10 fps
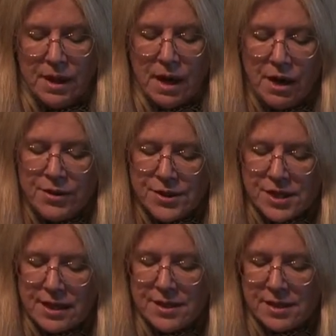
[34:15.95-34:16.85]
Others
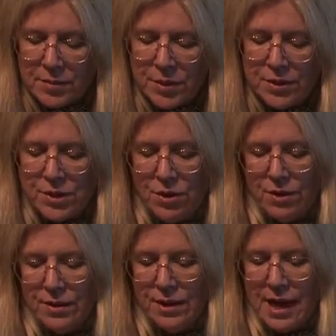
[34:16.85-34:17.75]
sing a similar
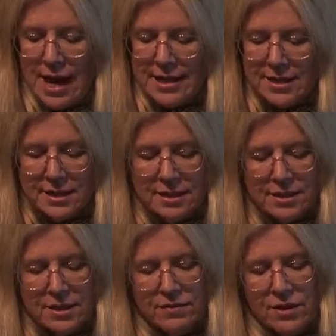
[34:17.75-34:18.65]
song, adding to the
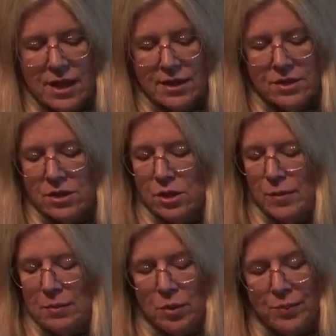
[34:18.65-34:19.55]
list of things to
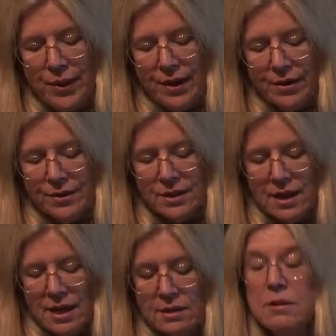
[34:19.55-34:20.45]
be prepared,
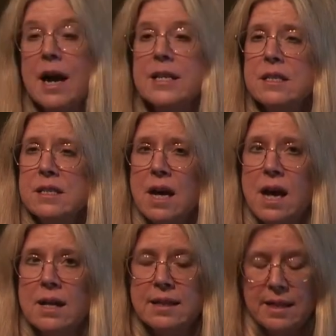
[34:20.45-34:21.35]
rice,
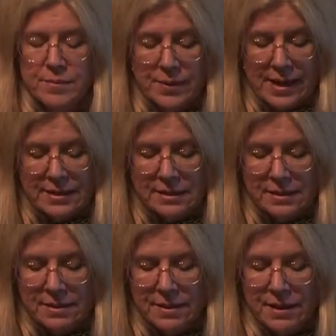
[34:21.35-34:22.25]
dal, and bread.
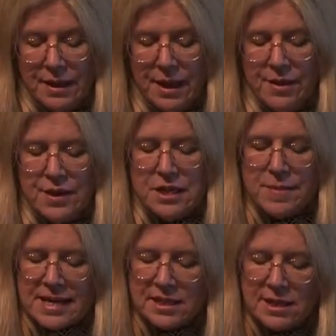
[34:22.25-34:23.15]
The
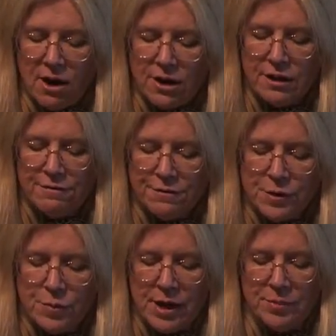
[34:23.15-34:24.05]
domestic art of
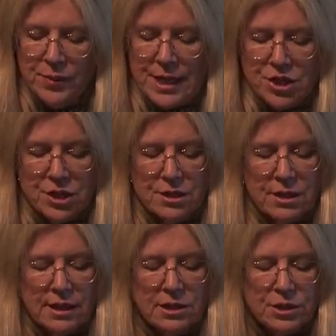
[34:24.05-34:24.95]
food preparation,
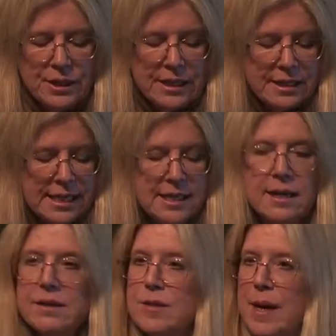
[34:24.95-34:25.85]
including
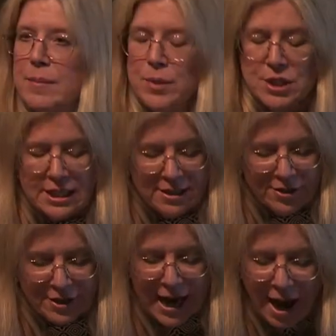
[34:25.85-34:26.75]
details about particular
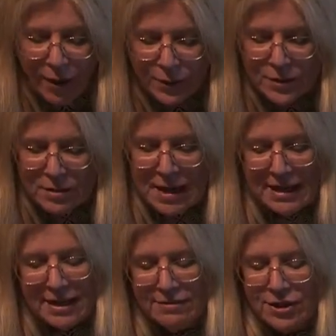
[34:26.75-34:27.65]
cows, the
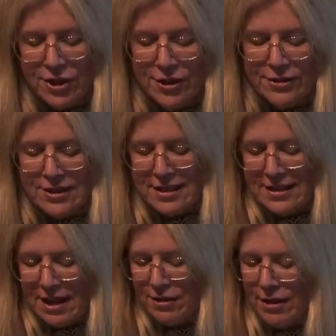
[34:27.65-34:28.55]
making of curds, et
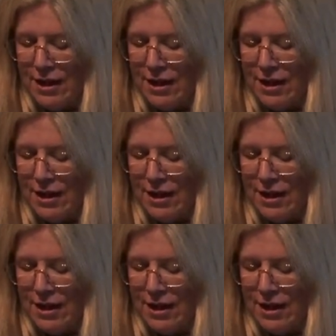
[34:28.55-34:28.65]
cetera,